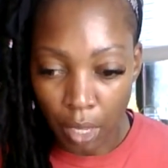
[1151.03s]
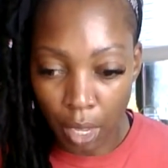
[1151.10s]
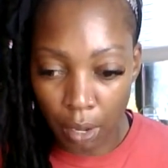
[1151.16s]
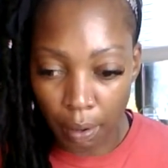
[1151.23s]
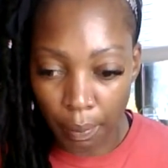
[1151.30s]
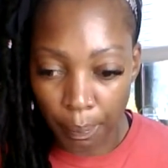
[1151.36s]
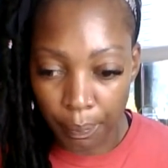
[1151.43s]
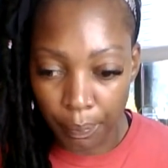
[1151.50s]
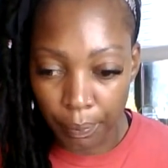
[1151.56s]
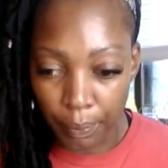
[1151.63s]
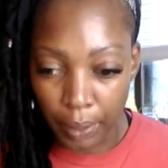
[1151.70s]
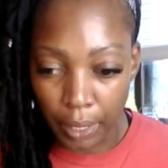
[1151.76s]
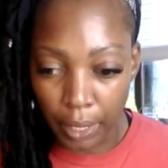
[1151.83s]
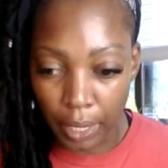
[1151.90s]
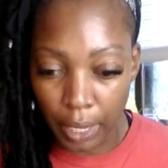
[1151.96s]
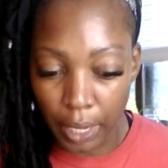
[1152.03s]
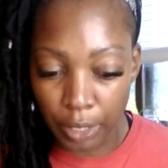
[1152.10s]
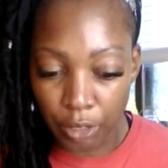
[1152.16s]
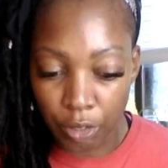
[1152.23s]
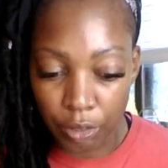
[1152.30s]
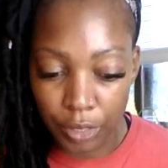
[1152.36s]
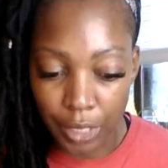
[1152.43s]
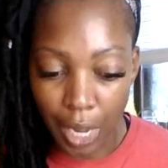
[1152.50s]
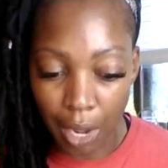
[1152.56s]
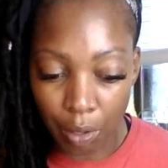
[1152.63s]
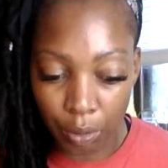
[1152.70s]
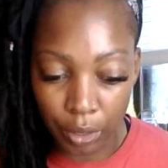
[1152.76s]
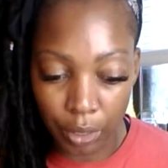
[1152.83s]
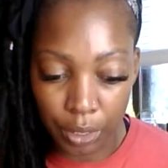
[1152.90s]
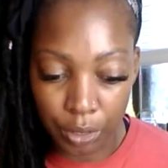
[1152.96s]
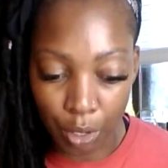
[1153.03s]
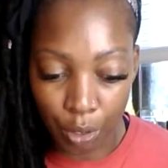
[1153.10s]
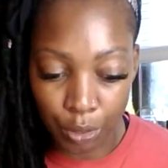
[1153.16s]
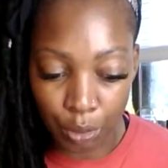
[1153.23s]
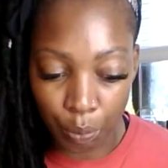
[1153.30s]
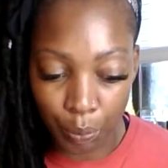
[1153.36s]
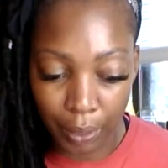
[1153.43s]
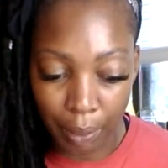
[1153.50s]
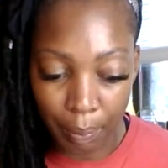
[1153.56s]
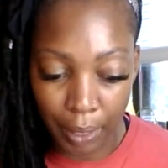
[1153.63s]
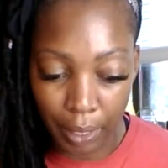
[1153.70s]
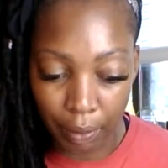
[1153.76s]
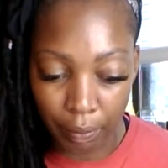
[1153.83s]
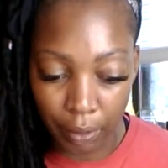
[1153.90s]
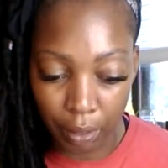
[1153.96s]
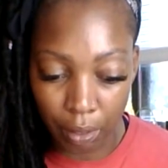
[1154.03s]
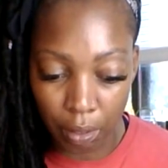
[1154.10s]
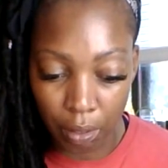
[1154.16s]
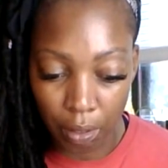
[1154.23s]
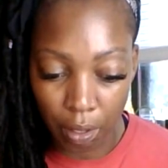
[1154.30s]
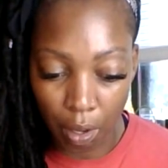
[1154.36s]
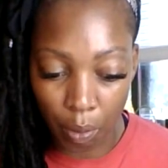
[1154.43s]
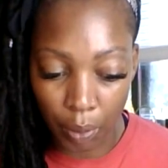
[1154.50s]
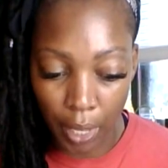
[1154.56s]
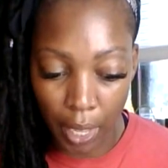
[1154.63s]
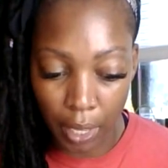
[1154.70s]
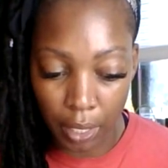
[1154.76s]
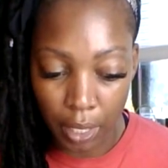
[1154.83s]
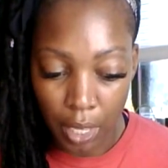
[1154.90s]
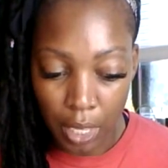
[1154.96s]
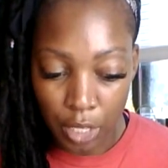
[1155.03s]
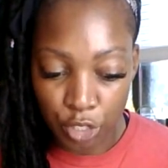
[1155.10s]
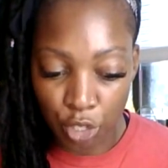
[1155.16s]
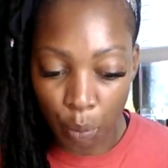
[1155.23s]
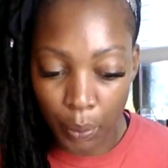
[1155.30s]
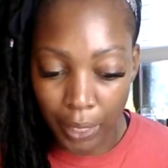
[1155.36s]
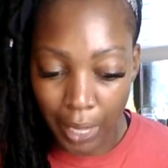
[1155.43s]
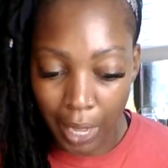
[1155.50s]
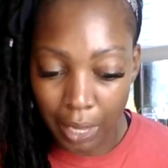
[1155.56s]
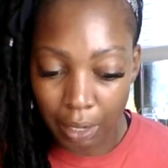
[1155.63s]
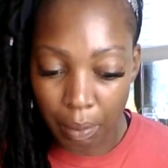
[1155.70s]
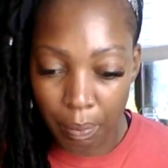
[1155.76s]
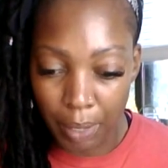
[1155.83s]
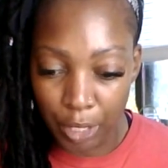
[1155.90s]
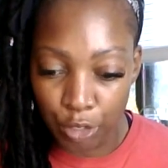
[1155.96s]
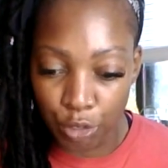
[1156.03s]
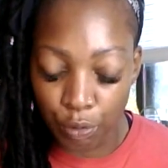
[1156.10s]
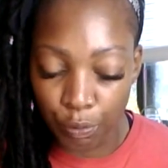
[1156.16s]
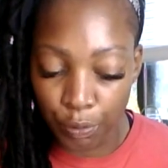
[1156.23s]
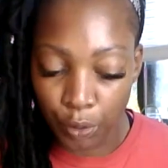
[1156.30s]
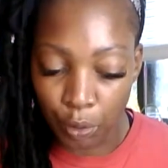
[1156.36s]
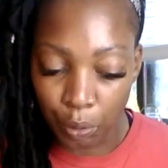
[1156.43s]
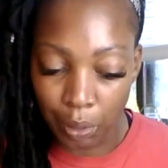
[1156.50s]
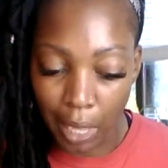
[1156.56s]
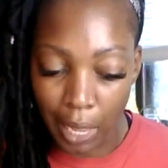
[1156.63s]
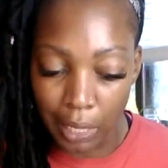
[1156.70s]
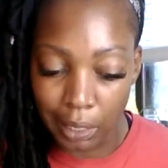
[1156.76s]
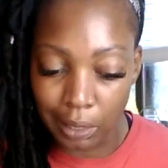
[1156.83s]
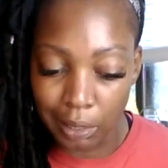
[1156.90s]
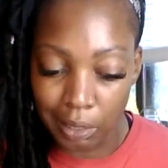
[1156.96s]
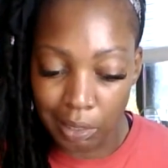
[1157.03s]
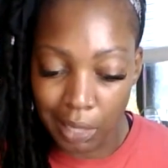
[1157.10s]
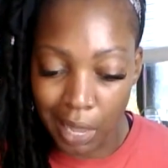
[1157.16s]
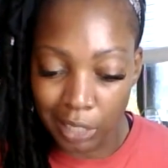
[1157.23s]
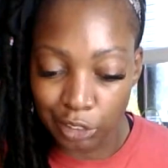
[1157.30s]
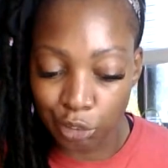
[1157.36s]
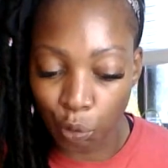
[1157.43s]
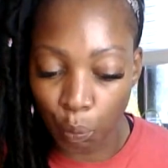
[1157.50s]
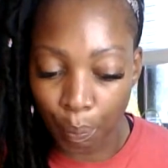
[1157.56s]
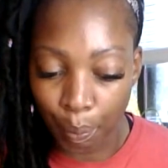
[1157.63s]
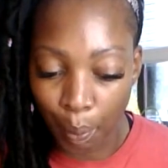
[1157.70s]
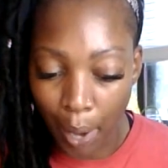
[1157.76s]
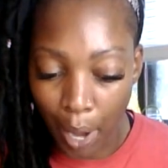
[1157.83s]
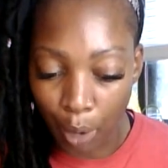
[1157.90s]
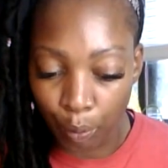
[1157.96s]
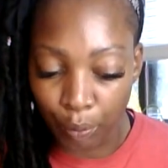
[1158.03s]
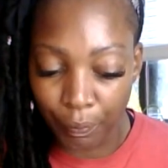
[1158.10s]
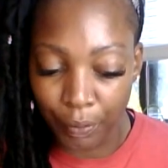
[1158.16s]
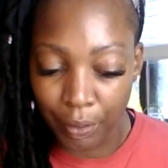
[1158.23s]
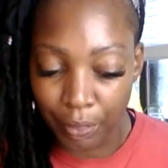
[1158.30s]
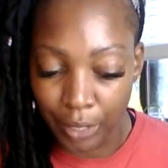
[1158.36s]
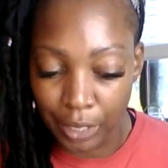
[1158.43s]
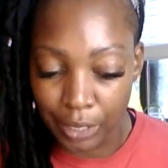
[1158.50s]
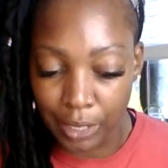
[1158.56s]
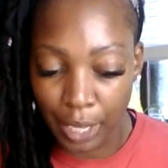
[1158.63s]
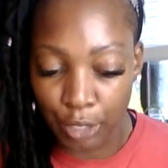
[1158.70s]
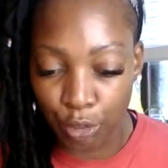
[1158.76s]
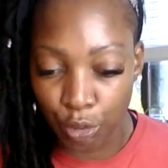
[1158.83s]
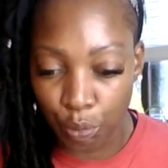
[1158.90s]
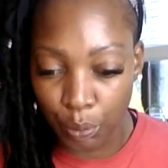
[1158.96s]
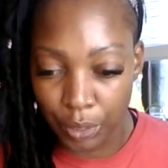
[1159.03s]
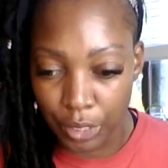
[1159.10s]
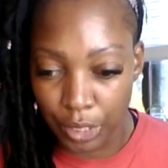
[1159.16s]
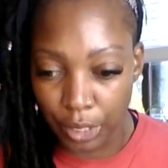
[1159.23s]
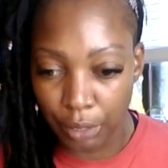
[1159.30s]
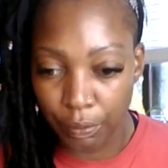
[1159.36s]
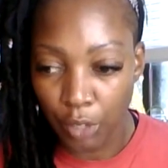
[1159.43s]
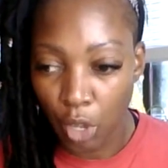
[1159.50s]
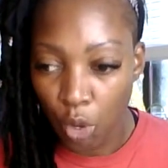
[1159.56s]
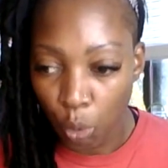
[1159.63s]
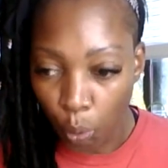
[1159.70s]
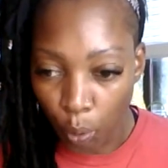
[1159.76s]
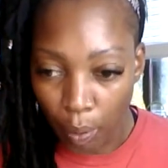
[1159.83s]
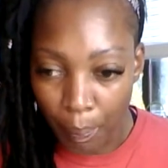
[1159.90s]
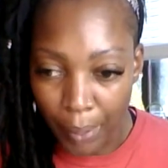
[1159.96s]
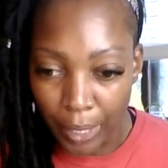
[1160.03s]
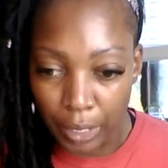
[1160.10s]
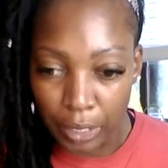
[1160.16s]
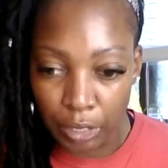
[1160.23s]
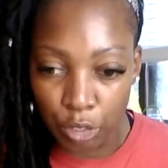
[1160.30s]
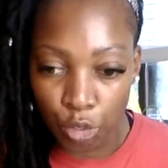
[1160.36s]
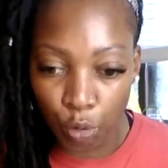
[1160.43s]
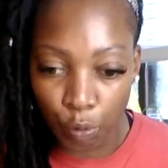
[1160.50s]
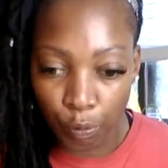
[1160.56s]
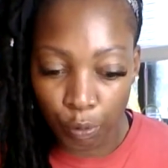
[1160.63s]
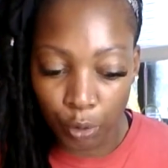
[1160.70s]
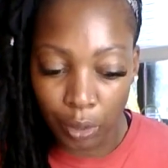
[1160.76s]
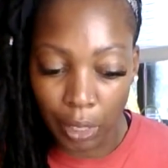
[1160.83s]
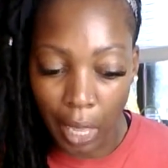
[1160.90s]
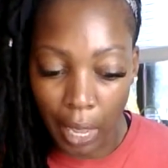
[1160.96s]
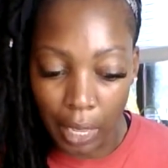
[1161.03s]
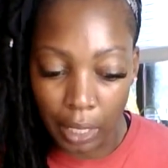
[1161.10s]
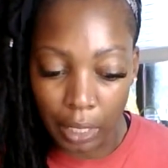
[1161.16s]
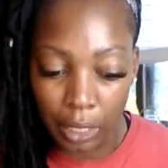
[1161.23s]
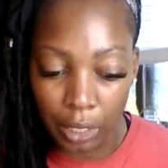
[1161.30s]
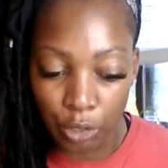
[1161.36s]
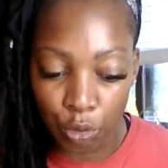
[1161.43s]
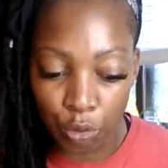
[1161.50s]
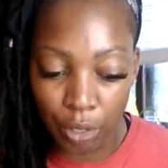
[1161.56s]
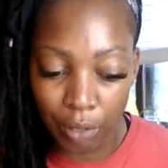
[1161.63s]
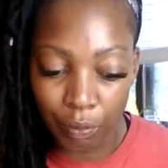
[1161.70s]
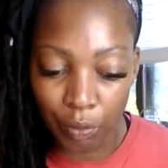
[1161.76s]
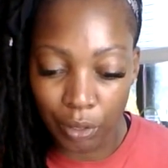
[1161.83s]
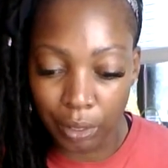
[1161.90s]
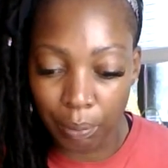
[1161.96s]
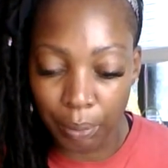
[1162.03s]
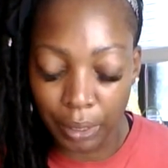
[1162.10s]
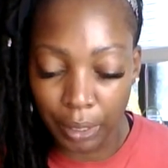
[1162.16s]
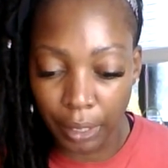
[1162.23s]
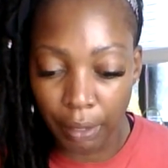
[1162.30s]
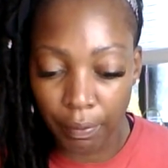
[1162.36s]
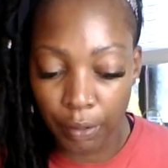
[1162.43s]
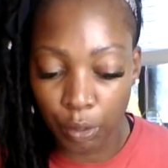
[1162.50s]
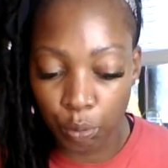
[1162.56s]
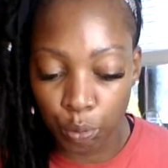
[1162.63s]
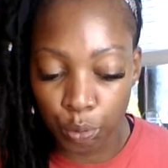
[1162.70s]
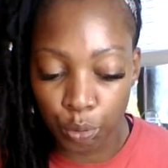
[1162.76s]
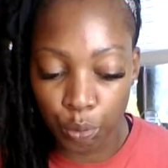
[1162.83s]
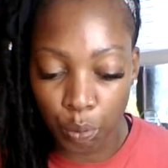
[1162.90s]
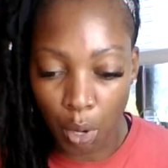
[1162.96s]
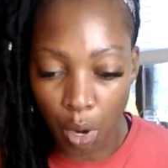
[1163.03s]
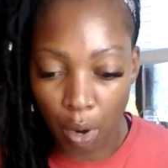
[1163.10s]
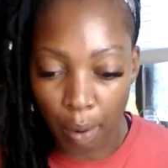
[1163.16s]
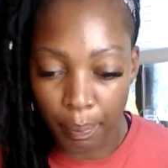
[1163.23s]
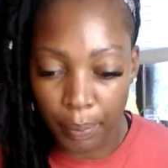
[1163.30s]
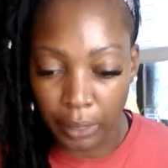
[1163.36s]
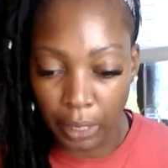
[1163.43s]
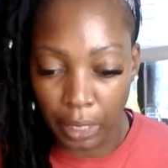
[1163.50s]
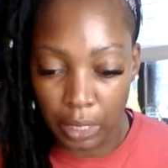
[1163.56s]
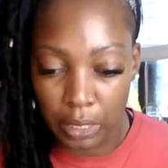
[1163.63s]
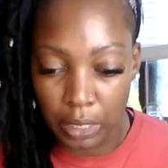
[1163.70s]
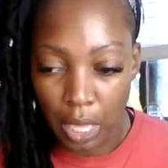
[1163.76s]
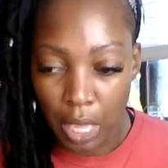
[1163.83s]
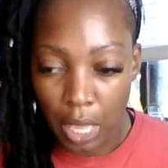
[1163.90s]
Um, in your childhood is also what I'm hearing okay so it kind of made you feel like not so proud of the things that you achieved or it made you feel like you didn't really believe in who you are because